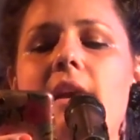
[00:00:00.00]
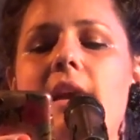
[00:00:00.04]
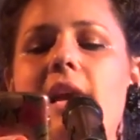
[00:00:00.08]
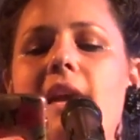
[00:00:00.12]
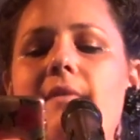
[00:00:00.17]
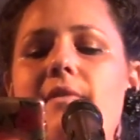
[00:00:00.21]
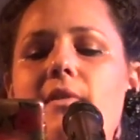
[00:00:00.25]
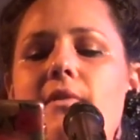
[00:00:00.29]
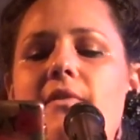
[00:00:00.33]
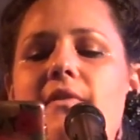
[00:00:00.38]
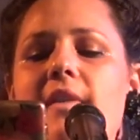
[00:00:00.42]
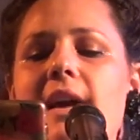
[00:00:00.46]

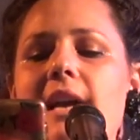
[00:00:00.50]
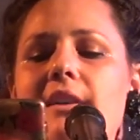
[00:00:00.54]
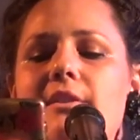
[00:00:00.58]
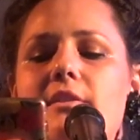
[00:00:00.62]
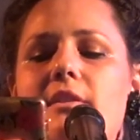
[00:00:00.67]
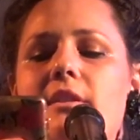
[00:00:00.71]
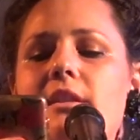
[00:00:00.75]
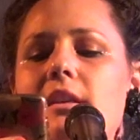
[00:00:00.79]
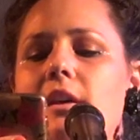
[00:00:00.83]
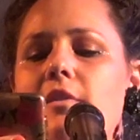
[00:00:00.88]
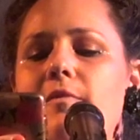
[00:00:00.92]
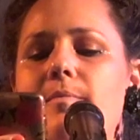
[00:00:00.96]
If you find
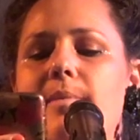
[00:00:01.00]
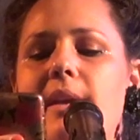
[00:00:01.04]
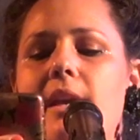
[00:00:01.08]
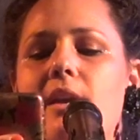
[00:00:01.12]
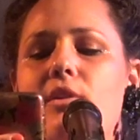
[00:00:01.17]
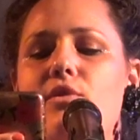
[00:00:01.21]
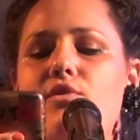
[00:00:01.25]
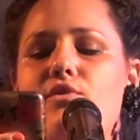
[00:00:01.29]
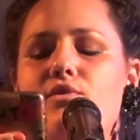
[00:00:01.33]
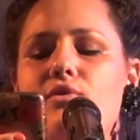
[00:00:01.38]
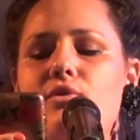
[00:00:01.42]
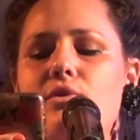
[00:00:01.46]
yourself being
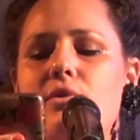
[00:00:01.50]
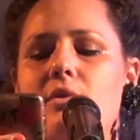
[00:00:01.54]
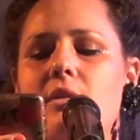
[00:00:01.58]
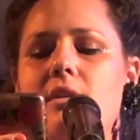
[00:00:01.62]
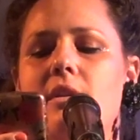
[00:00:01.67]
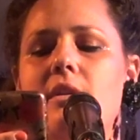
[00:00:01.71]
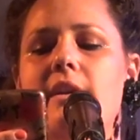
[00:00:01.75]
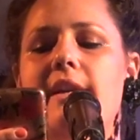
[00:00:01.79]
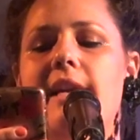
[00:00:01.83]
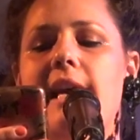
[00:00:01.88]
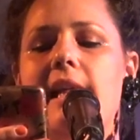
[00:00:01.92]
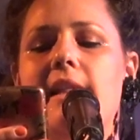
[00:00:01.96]
cruel
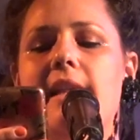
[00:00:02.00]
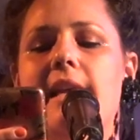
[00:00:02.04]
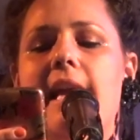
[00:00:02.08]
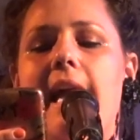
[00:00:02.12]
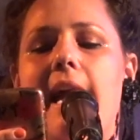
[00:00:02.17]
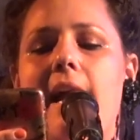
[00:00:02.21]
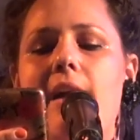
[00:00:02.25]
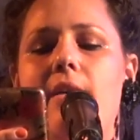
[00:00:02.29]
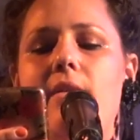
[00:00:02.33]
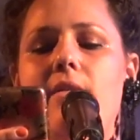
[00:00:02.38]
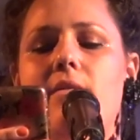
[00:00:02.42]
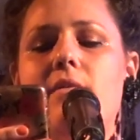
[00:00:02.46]
or yelling
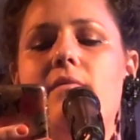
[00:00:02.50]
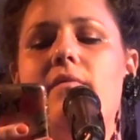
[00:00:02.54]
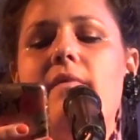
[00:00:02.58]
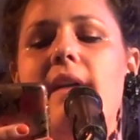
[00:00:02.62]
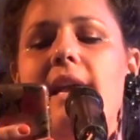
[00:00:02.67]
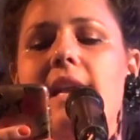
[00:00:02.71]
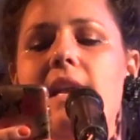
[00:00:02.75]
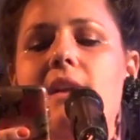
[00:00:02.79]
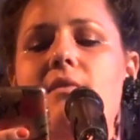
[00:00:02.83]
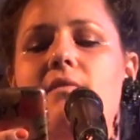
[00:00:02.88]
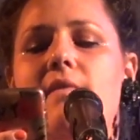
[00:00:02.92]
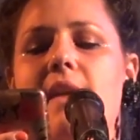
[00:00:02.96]
out or
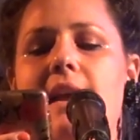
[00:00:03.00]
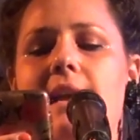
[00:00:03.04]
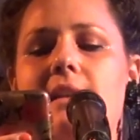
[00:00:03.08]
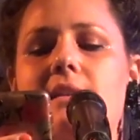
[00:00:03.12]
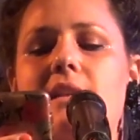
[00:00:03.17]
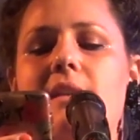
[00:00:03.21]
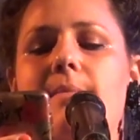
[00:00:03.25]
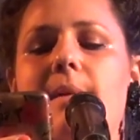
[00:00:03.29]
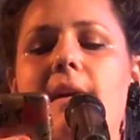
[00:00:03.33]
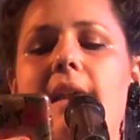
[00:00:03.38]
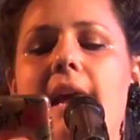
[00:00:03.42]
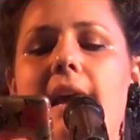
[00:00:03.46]
writing rants
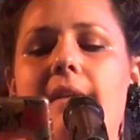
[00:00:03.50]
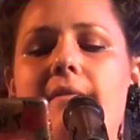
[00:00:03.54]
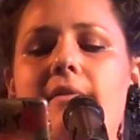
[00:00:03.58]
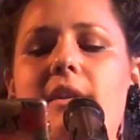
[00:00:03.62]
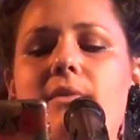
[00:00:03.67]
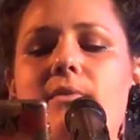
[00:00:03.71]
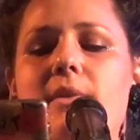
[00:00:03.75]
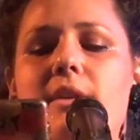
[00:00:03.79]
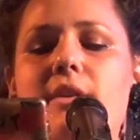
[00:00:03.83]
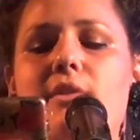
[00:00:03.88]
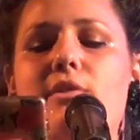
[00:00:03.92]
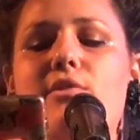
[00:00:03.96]
about
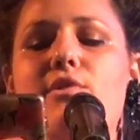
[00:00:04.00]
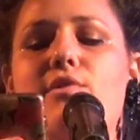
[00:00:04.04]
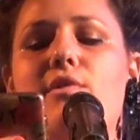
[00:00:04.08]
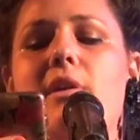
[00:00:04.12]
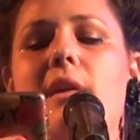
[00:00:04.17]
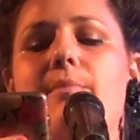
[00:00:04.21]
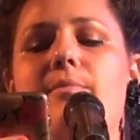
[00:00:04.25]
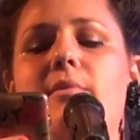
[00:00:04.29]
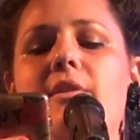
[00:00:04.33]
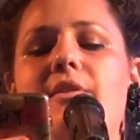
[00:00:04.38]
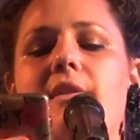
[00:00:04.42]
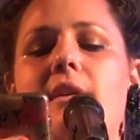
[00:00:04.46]
everyone you grew
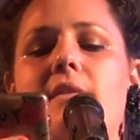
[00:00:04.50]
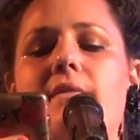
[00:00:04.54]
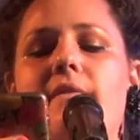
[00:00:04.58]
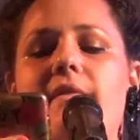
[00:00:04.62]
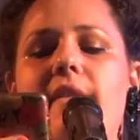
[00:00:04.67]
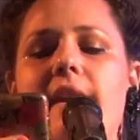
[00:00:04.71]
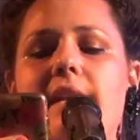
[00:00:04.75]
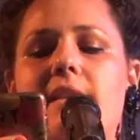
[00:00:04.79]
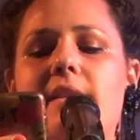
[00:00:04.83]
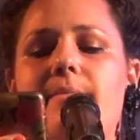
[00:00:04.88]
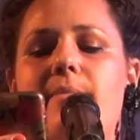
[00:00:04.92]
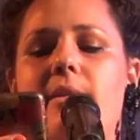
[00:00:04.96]
up with on
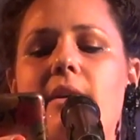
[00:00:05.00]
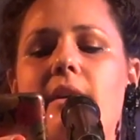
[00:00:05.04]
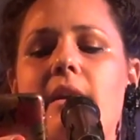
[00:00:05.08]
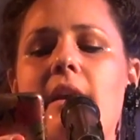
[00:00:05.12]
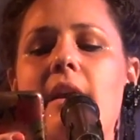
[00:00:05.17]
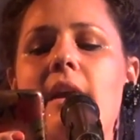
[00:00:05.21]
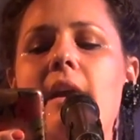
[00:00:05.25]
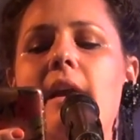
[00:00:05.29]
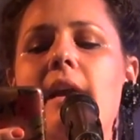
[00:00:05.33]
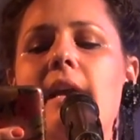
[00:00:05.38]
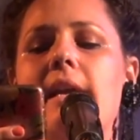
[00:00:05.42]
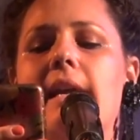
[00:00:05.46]
Facebook,
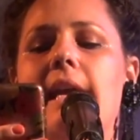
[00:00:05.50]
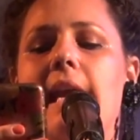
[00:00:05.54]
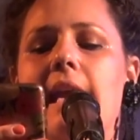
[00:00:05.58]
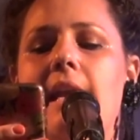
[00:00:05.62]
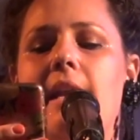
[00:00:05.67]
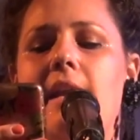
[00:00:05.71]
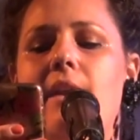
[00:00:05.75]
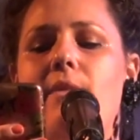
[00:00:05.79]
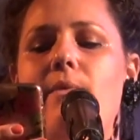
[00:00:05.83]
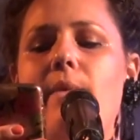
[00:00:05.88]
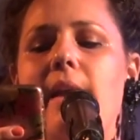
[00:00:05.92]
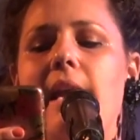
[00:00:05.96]

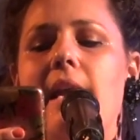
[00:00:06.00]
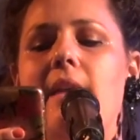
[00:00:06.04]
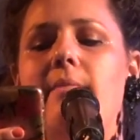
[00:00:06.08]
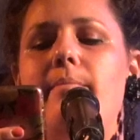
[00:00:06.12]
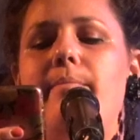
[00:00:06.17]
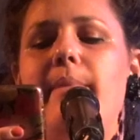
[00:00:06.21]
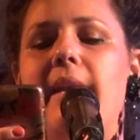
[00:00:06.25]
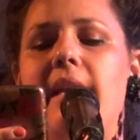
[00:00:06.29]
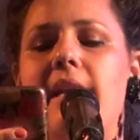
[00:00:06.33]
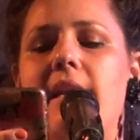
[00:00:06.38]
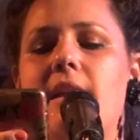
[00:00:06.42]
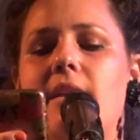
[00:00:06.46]
gaining weight,
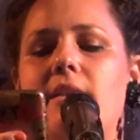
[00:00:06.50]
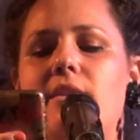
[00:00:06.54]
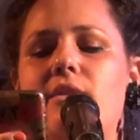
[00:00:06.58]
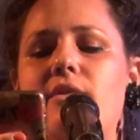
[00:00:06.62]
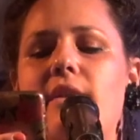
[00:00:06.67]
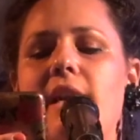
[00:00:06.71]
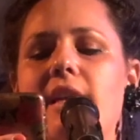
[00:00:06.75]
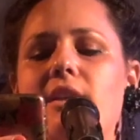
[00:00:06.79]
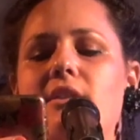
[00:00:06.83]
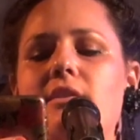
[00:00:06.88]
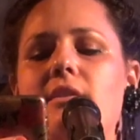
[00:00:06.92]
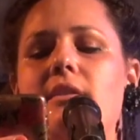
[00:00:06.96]
beating
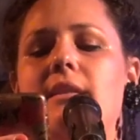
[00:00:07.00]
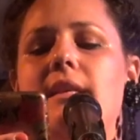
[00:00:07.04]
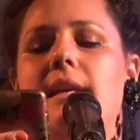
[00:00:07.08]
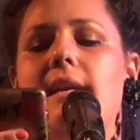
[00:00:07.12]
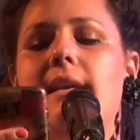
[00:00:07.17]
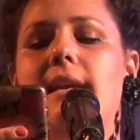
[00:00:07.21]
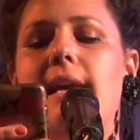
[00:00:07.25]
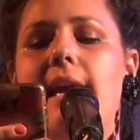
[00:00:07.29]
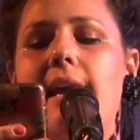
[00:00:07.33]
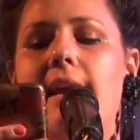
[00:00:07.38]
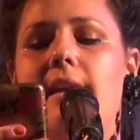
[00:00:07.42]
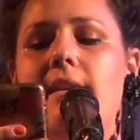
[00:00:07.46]
strangers,
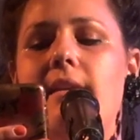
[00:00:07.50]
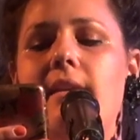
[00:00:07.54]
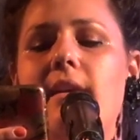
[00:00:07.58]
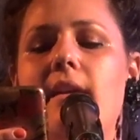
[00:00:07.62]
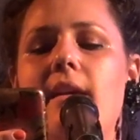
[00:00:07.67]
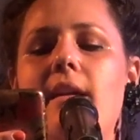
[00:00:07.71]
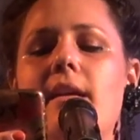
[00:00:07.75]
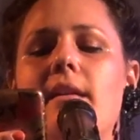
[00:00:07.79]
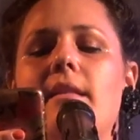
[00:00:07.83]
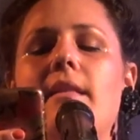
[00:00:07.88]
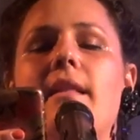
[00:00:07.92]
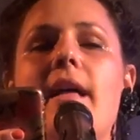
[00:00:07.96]
again,
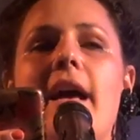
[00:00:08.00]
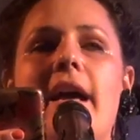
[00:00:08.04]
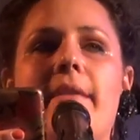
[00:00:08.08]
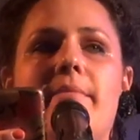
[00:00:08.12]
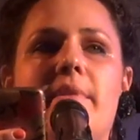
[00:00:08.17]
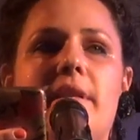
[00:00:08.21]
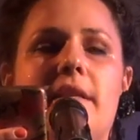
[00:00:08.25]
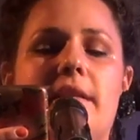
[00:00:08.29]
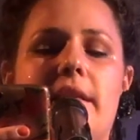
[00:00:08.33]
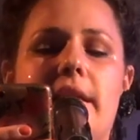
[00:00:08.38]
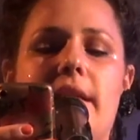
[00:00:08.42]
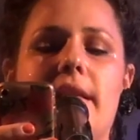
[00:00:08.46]
Lyme
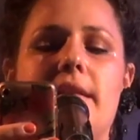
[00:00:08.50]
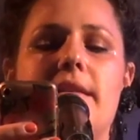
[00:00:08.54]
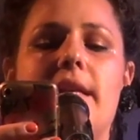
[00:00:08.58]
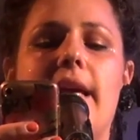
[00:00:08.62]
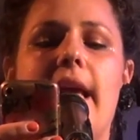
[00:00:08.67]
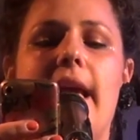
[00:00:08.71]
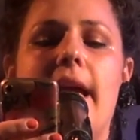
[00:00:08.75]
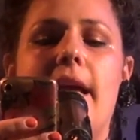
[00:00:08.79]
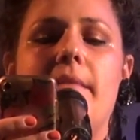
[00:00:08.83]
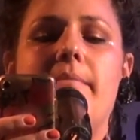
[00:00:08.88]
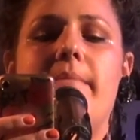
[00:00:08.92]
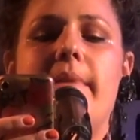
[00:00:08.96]
disease
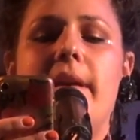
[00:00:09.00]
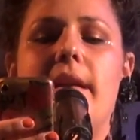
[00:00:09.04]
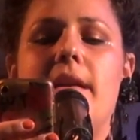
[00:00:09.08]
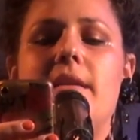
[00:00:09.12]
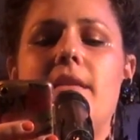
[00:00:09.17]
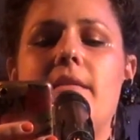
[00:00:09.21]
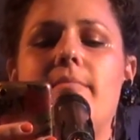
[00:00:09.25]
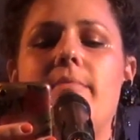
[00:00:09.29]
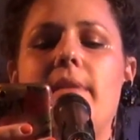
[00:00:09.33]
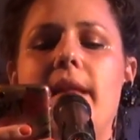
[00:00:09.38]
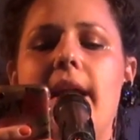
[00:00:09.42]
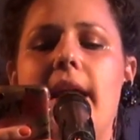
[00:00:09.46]
can be
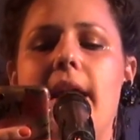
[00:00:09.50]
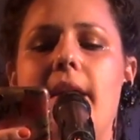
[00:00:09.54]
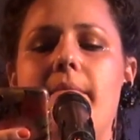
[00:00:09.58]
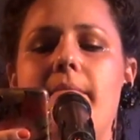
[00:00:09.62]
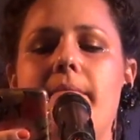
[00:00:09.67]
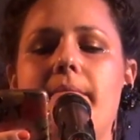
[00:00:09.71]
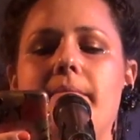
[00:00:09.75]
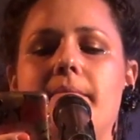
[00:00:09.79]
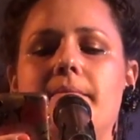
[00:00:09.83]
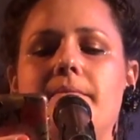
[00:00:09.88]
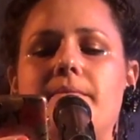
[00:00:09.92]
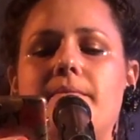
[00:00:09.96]
to
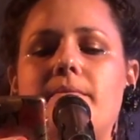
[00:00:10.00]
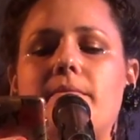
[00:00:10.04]
blame.